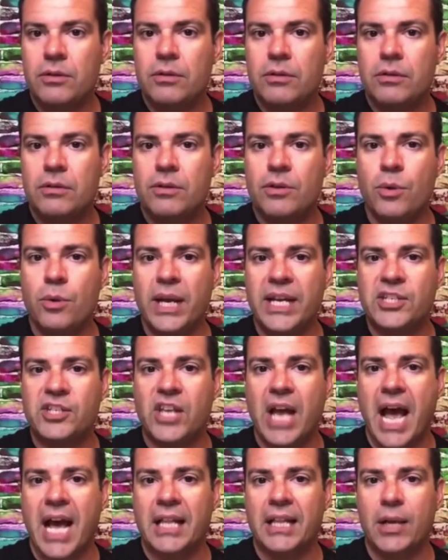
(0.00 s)
Do
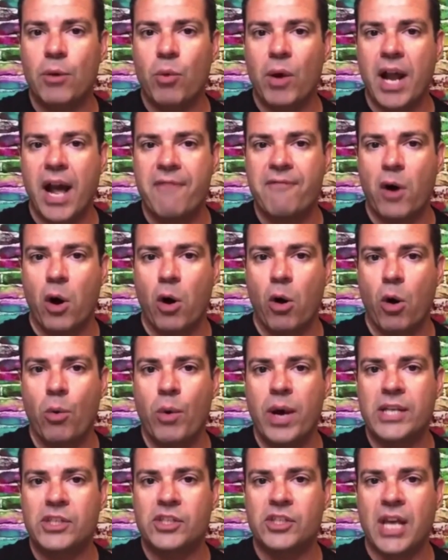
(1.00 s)
exactly what I've
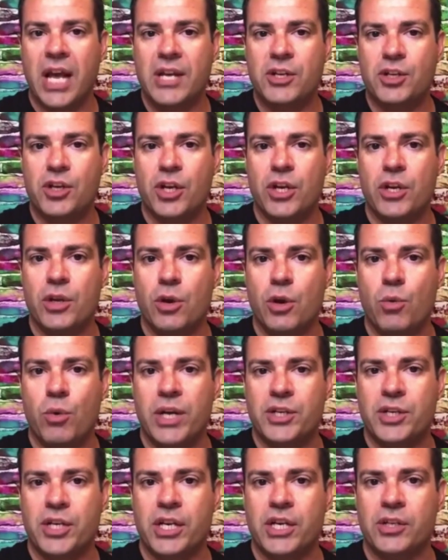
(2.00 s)
always said to you,
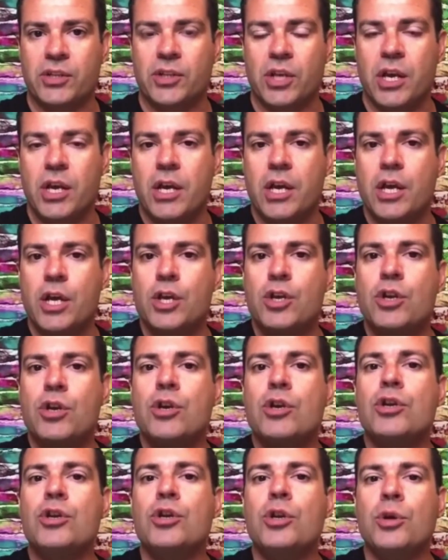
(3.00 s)
which is
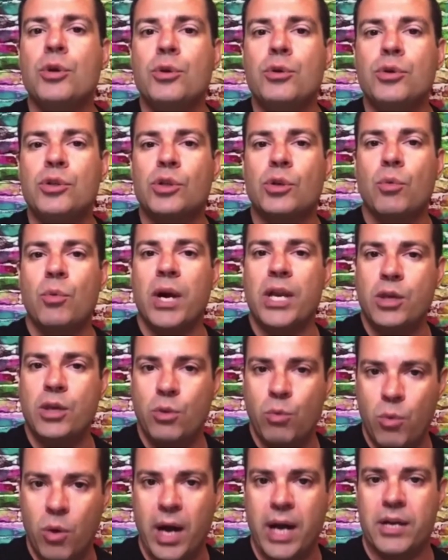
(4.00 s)
use what you
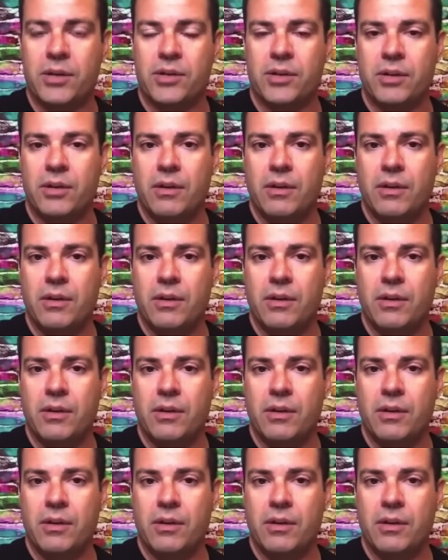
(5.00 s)
want.